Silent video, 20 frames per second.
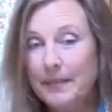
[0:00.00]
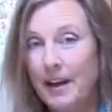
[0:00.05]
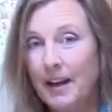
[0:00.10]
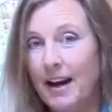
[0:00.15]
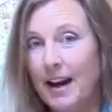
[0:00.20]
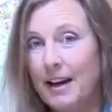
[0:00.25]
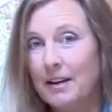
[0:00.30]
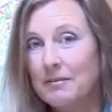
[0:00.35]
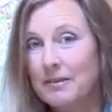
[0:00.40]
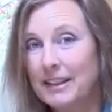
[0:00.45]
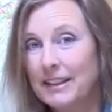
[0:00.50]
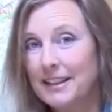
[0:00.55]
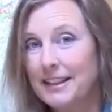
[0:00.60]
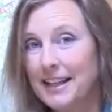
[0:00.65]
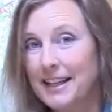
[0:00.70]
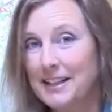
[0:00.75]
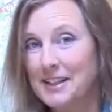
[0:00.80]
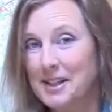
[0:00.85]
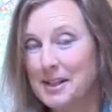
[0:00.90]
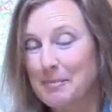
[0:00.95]
I really
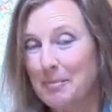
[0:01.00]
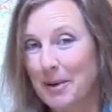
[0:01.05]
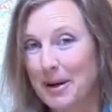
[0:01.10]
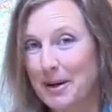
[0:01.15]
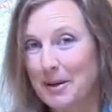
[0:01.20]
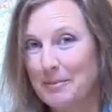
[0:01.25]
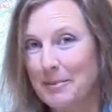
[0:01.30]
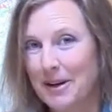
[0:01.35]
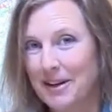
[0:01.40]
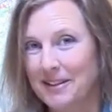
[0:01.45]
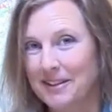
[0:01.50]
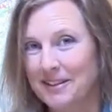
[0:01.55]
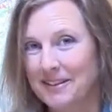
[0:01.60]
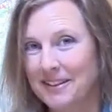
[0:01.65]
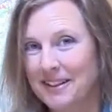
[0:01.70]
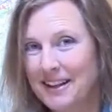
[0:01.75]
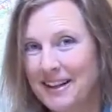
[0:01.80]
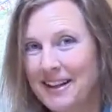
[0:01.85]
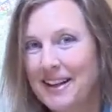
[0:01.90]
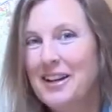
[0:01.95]
like a sprayer bottle.
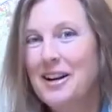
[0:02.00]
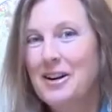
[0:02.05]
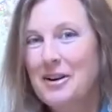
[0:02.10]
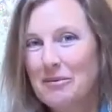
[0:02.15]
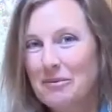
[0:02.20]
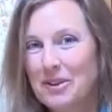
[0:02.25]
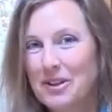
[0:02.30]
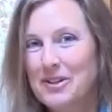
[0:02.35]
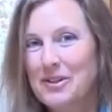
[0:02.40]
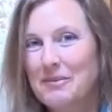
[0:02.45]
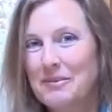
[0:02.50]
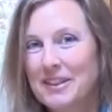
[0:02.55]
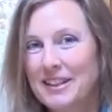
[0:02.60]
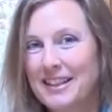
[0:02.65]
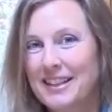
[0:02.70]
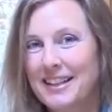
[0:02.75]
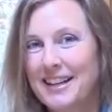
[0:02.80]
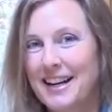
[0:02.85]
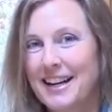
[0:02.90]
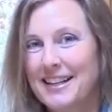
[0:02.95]
Works really
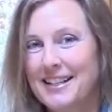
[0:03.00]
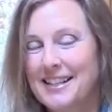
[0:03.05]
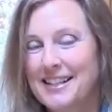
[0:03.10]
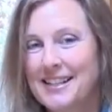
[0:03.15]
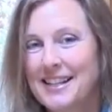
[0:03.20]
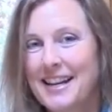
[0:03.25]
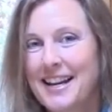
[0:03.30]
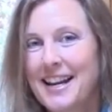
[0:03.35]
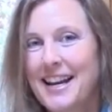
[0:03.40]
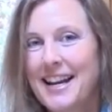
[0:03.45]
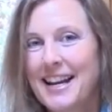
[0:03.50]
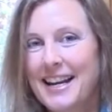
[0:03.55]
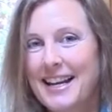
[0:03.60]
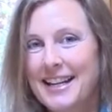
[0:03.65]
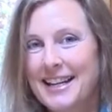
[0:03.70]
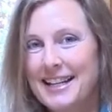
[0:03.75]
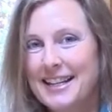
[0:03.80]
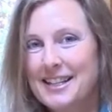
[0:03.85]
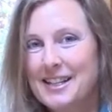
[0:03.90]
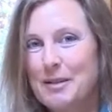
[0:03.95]
nice.
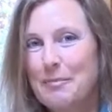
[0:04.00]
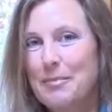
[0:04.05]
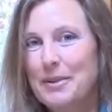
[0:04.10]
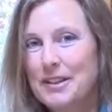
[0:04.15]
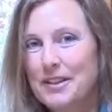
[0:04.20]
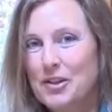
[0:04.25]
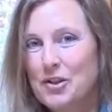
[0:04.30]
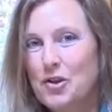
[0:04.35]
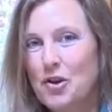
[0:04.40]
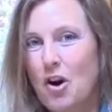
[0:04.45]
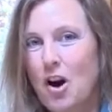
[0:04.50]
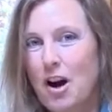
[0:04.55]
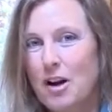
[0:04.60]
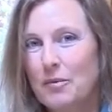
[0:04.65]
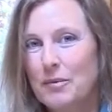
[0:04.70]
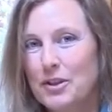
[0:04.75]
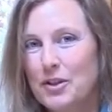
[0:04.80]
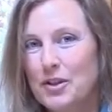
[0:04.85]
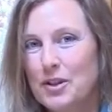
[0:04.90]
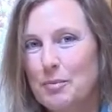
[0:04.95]
It is a bit strong
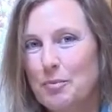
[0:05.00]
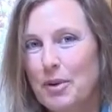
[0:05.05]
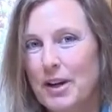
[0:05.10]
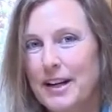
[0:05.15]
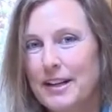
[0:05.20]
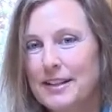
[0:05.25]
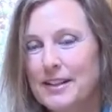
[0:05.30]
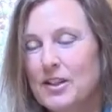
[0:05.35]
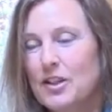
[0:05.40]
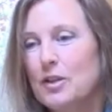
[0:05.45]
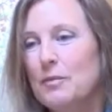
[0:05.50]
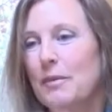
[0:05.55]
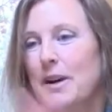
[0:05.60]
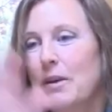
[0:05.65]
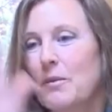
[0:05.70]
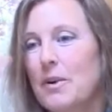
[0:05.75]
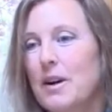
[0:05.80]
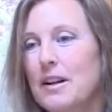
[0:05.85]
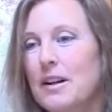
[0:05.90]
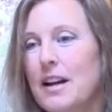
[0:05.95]
when you spray it, so you might
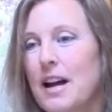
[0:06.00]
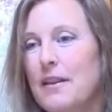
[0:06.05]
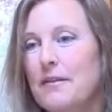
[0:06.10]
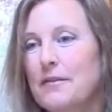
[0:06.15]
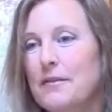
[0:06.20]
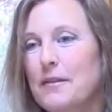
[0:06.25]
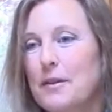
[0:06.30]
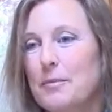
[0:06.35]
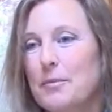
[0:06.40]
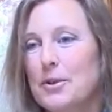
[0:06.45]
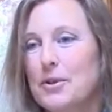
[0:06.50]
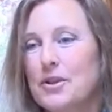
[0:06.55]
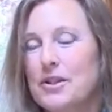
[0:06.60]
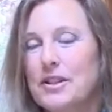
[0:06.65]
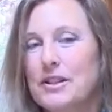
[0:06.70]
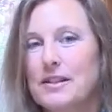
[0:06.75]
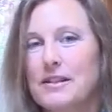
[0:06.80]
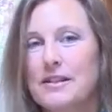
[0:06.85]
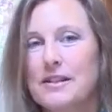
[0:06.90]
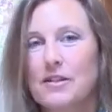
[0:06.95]
want to have the
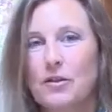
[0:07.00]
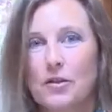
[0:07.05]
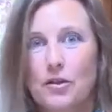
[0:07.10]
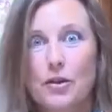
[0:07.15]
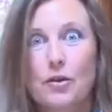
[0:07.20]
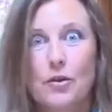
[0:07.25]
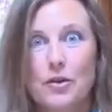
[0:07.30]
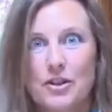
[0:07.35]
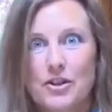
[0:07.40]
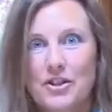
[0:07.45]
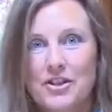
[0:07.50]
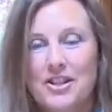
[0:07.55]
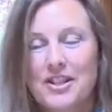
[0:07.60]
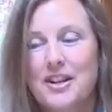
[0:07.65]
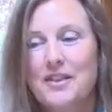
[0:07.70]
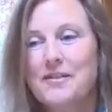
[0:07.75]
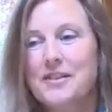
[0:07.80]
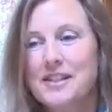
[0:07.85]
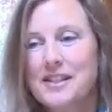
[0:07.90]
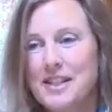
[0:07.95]
person or
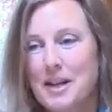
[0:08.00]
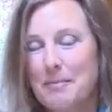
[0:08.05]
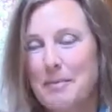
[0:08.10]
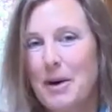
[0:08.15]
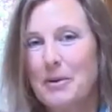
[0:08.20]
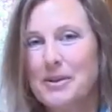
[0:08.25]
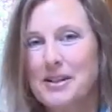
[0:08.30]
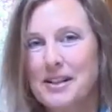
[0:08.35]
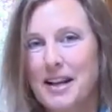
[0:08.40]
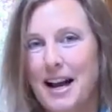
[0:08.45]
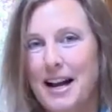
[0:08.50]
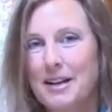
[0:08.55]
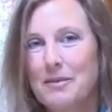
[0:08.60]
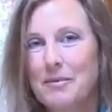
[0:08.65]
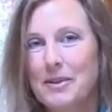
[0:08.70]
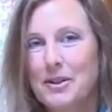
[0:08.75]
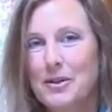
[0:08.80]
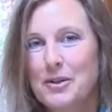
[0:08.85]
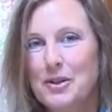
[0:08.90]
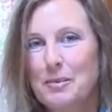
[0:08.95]
yourself step outside
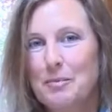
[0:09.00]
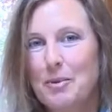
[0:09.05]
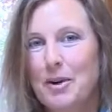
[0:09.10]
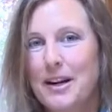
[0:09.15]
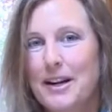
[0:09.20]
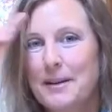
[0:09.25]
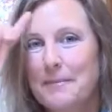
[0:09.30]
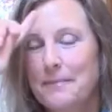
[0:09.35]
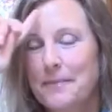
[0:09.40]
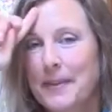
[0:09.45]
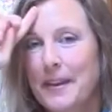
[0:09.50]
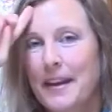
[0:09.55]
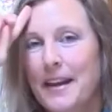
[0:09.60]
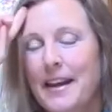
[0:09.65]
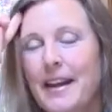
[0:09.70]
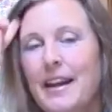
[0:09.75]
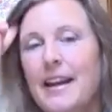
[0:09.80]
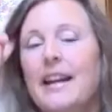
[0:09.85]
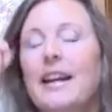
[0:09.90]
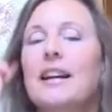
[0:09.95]
when you spray it.
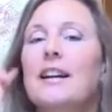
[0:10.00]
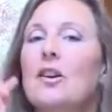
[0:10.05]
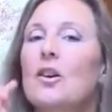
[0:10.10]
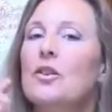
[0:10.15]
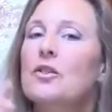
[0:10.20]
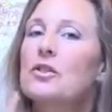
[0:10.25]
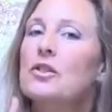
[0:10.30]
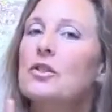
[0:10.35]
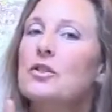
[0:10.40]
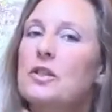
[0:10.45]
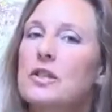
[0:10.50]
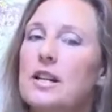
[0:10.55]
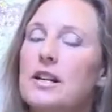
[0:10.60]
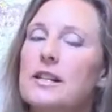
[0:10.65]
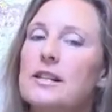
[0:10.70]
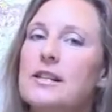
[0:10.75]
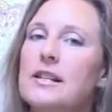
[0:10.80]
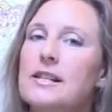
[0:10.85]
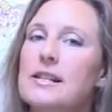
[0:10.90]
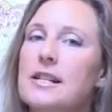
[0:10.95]
It also
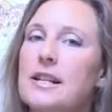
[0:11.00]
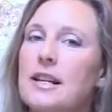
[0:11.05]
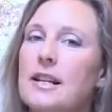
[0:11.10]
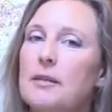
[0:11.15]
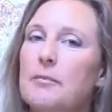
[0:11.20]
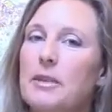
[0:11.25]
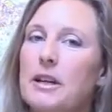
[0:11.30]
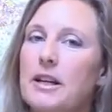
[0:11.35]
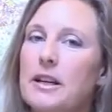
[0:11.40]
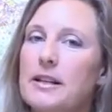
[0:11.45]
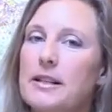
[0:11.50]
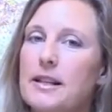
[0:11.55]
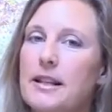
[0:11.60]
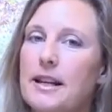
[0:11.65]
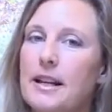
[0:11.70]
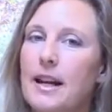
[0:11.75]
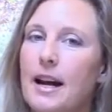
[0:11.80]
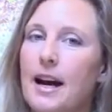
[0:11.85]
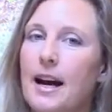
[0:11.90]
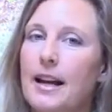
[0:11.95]
does sting because of the
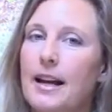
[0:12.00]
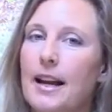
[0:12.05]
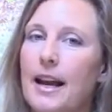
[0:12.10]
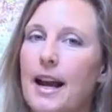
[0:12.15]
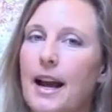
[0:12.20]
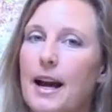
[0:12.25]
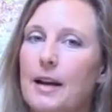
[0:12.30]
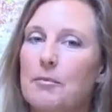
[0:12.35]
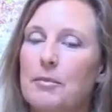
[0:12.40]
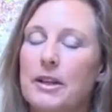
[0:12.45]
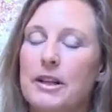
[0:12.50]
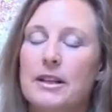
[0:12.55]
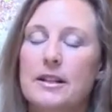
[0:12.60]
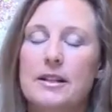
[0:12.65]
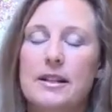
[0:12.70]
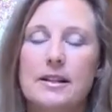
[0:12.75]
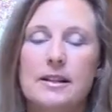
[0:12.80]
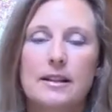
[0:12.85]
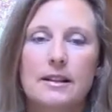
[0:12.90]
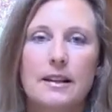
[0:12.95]
cayenne, but it
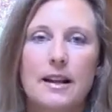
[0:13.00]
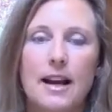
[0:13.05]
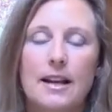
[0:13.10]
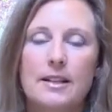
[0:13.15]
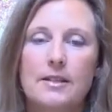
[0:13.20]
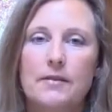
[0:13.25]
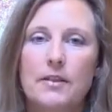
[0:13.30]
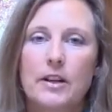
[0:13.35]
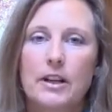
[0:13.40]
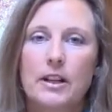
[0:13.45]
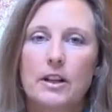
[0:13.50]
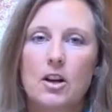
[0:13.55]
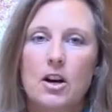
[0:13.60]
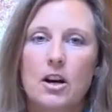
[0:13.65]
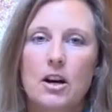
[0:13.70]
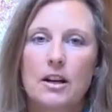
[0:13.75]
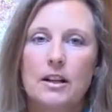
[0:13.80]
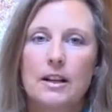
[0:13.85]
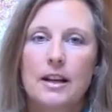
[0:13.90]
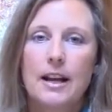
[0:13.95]
doesn't last very
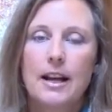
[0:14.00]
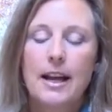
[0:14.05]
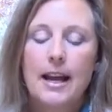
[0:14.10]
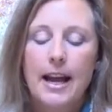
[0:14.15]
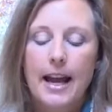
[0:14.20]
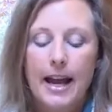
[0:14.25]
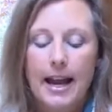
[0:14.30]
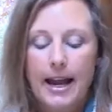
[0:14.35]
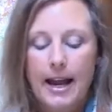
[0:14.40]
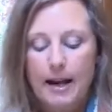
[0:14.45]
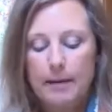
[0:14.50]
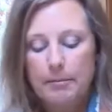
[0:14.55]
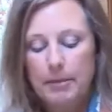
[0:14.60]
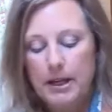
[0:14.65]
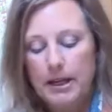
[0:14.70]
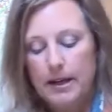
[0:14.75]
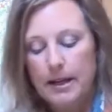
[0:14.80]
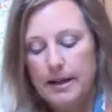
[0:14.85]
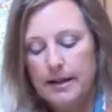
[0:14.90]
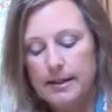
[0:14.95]
long. And
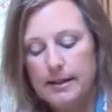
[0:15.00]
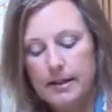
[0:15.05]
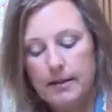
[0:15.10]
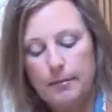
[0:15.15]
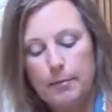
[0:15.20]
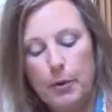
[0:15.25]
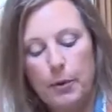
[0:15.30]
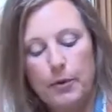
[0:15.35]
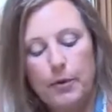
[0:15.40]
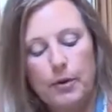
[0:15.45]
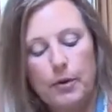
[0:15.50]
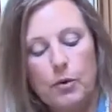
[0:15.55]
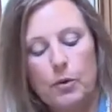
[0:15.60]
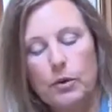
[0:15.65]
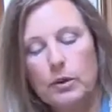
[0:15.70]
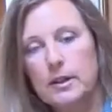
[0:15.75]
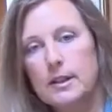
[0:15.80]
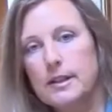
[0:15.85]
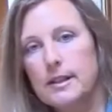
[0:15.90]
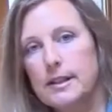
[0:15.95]
because of both the
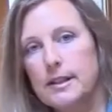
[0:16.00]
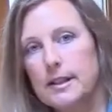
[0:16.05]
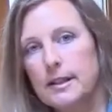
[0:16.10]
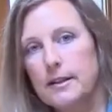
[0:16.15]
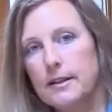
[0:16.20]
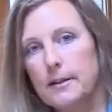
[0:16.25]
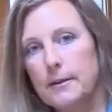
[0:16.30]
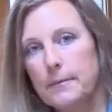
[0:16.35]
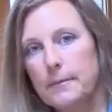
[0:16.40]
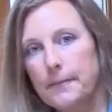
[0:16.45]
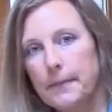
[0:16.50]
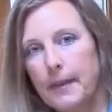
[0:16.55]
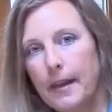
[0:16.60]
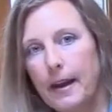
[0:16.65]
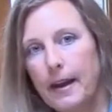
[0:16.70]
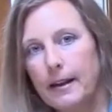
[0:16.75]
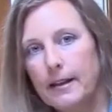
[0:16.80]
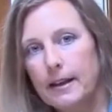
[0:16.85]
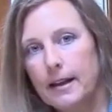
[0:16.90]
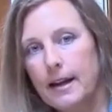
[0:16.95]
goldenseal
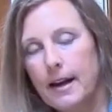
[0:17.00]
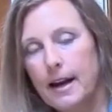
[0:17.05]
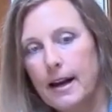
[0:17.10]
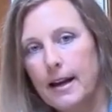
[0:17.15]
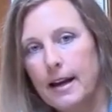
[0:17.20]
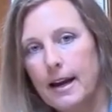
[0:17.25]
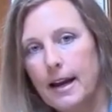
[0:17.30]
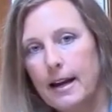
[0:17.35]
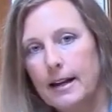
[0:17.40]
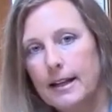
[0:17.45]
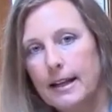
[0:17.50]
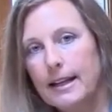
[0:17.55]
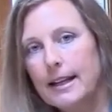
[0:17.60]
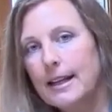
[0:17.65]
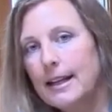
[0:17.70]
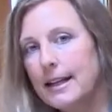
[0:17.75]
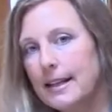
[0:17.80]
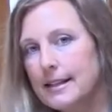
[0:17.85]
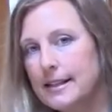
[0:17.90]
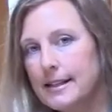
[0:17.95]
and the cayenne, it
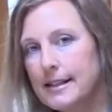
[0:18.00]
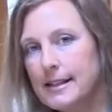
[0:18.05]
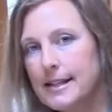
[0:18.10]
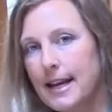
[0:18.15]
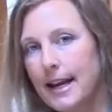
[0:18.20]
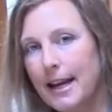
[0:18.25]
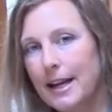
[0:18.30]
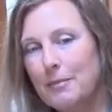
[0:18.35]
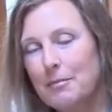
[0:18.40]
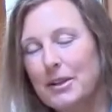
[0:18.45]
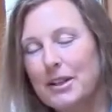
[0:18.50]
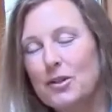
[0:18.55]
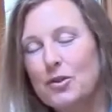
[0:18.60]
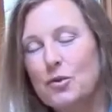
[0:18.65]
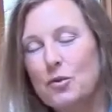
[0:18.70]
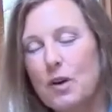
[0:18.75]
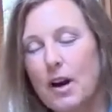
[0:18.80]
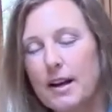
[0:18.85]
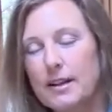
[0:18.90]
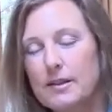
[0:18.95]
can stain, but it
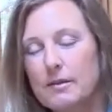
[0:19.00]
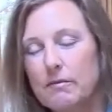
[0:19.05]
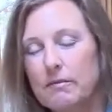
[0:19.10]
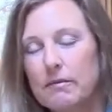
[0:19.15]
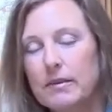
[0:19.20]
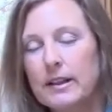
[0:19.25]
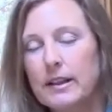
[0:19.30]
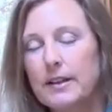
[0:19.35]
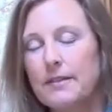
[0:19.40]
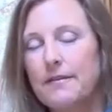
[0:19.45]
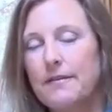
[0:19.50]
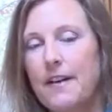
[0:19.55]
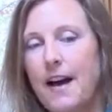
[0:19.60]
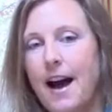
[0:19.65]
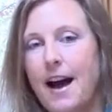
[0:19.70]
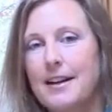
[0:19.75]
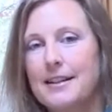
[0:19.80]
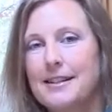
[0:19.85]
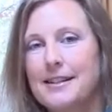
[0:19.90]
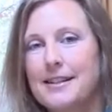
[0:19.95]
dries really
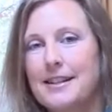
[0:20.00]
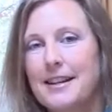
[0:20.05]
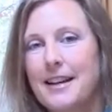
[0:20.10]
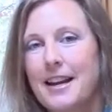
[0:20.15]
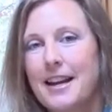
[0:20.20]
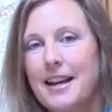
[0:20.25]
fast.